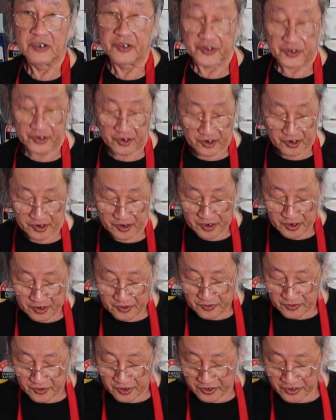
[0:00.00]
So,
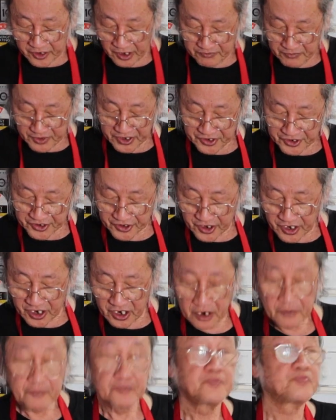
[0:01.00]
the
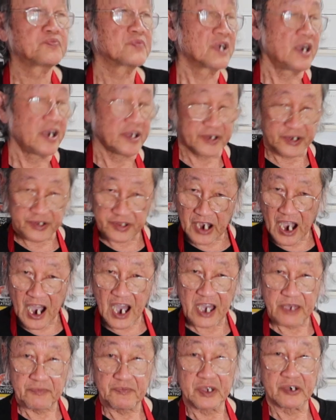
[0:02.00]
temperature and the
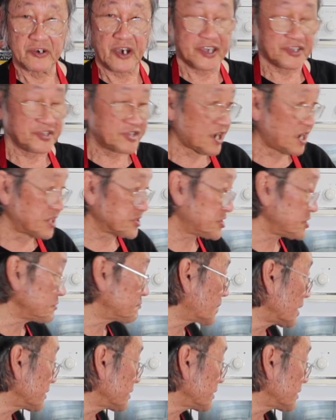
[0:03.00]
time, you adjust it